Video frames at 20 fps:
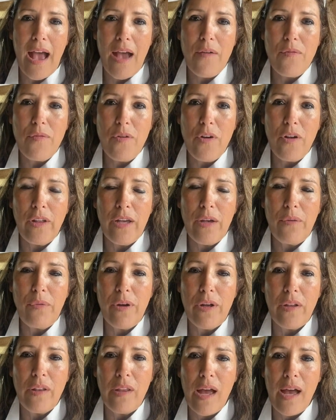really
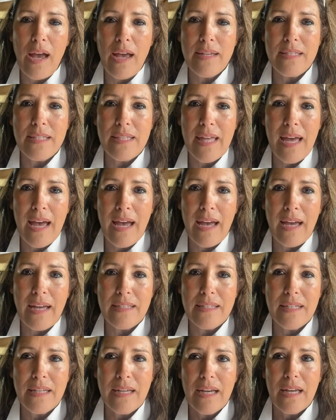realized
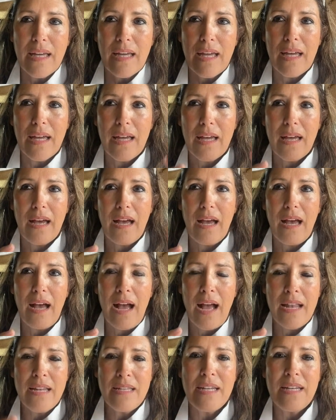that
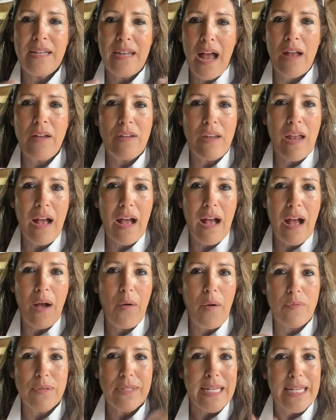I
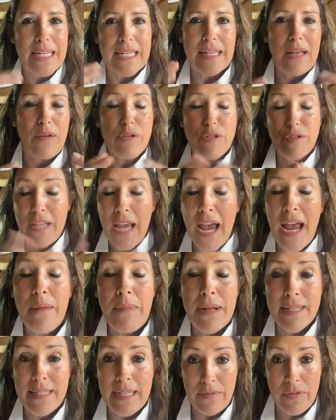was like, it was 10
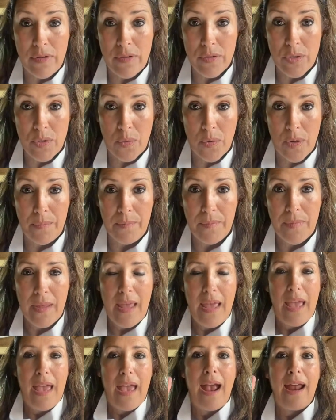months after the storm.
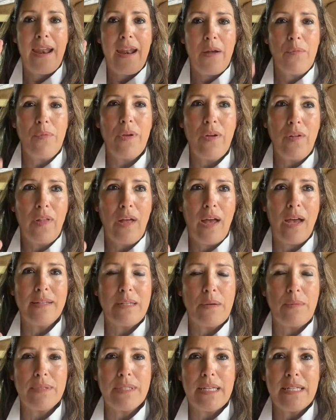And I realized I
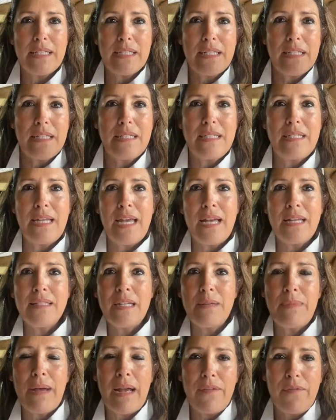was like dancing
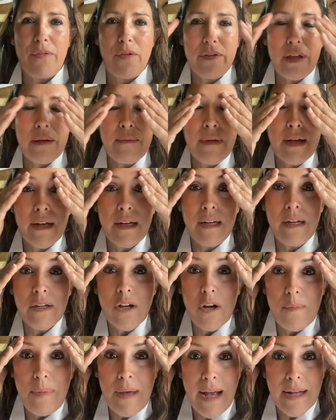back and forth. Am I going to
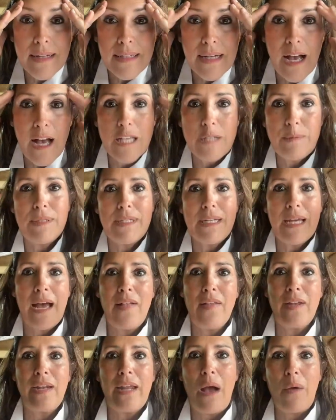go back to
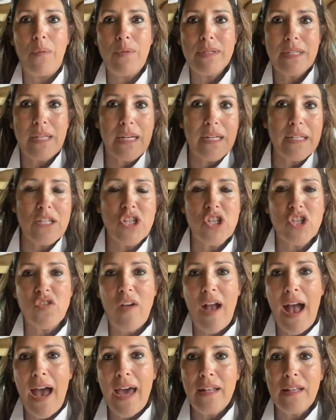hospitality? I was like
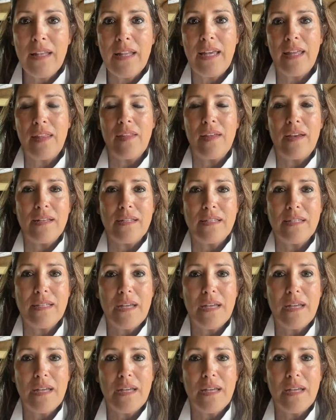straddling this.